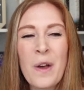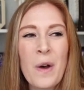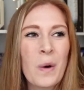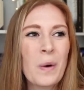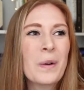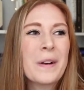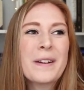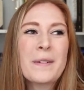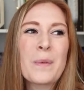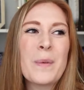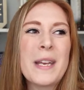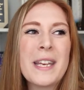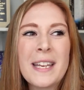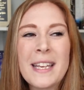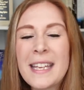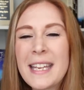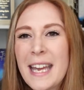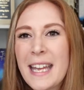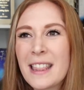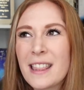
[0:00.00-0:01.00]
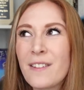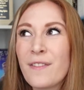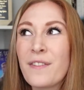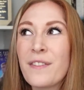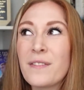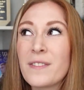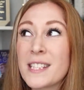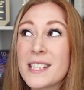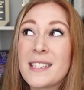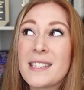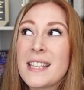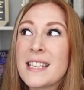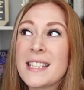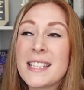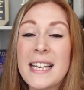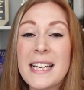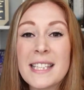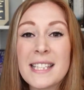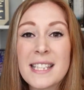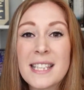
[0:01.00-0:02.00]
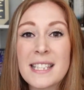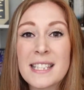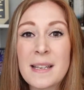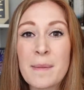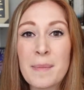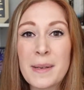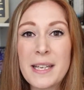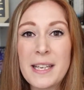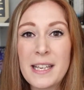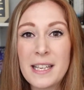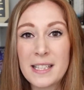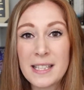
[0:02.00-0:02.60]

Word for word: Or we could get the, the sense that somebody